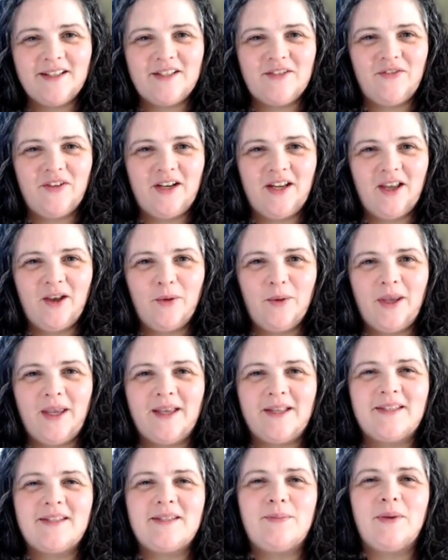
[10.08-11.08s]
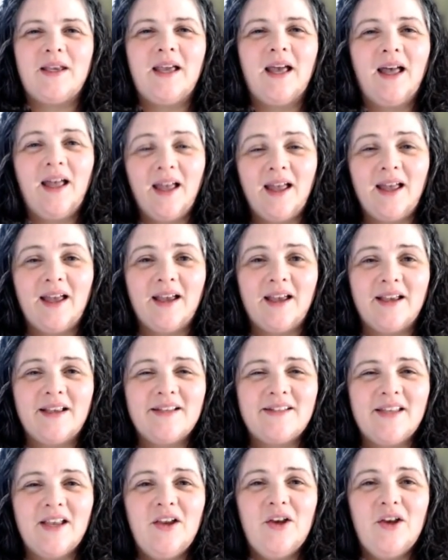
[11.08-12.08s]
video, it's because
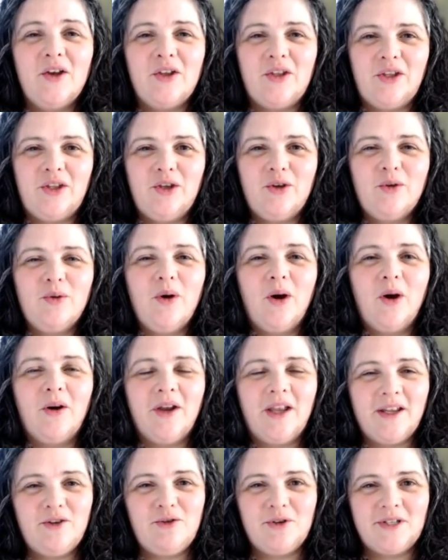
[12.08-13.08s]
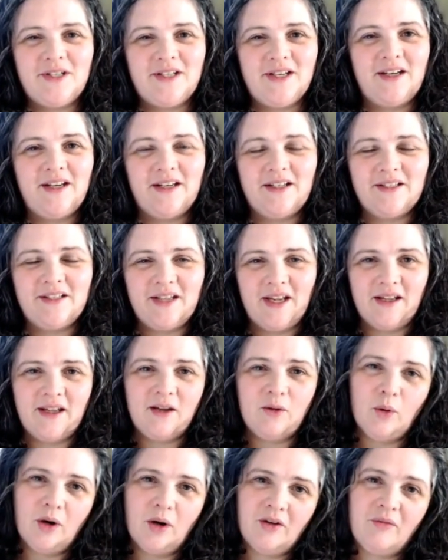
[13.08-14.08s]
you are interested in taking
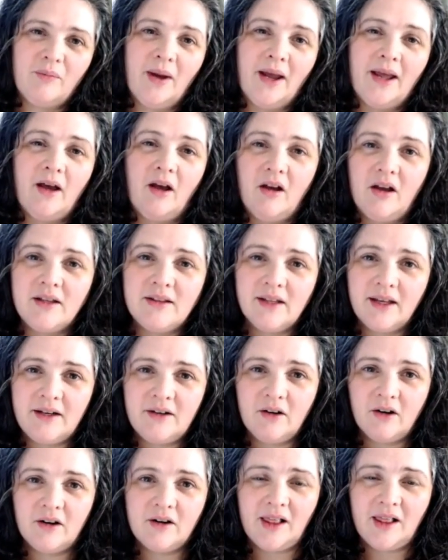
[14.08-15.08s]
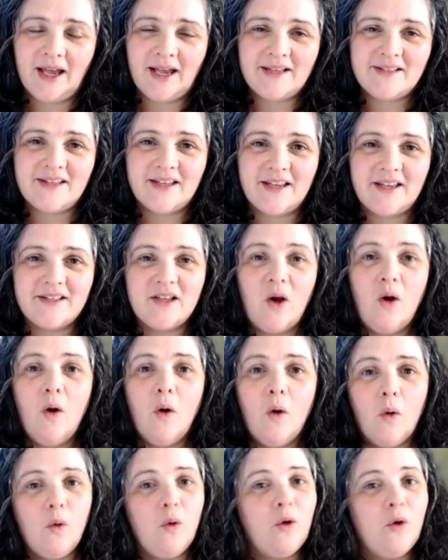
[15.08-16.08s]
one of my online art classes
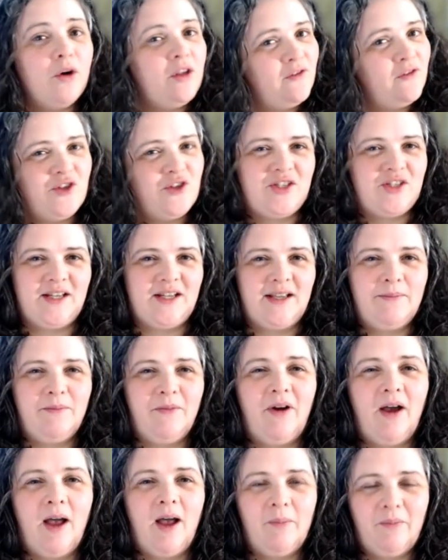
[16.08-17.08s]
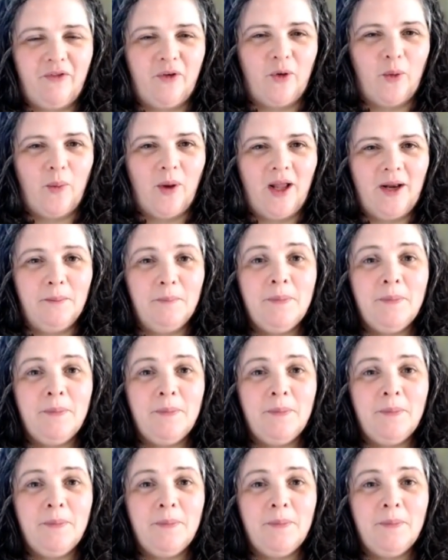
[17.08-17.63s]
or you've just signed up for one.